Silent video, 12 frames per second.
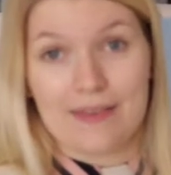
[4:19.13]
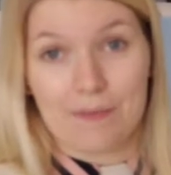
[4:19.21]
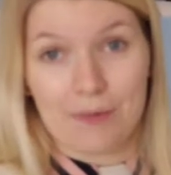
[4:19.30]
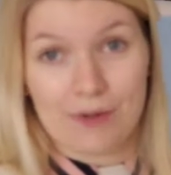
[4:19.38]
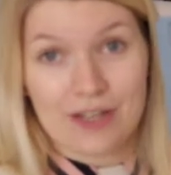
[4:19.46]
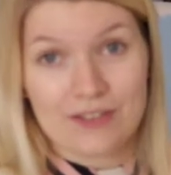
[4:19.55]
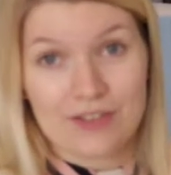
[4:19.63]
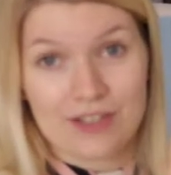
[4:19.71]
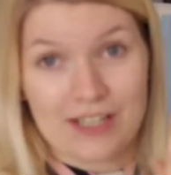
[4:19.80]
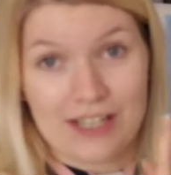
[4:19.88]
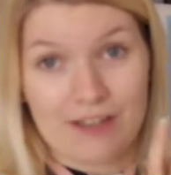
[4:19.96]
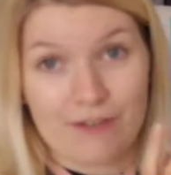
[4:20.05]
the book
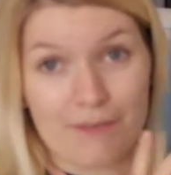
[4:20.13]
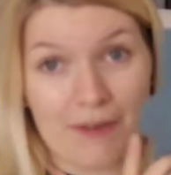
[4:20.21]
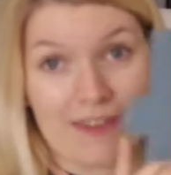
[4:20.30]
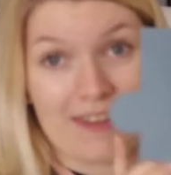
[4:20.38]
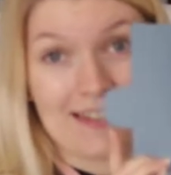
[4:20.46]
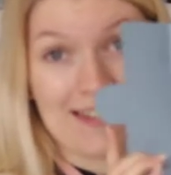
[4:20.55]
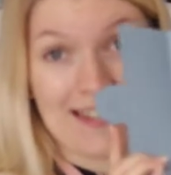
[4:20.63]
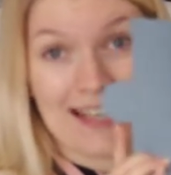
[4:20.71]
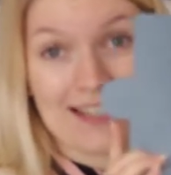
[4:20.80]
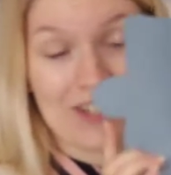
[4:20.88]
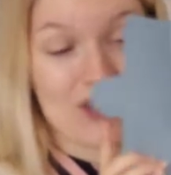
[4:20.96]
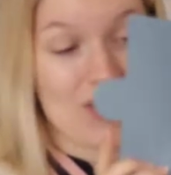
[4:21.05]
underneath, but the
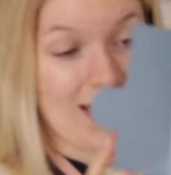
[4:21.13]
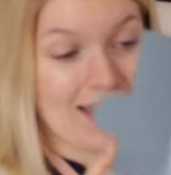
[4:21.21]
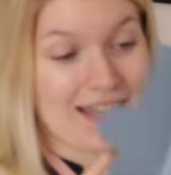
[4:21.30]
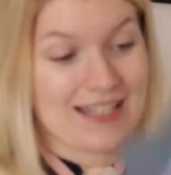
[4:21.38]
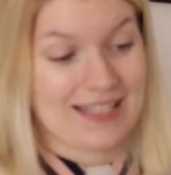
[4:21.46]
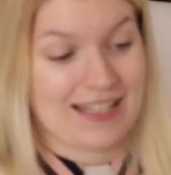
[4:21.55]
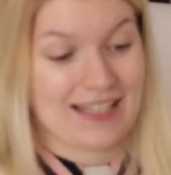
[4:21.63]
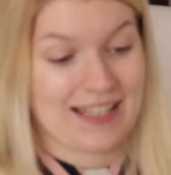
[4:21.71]
dust jacket,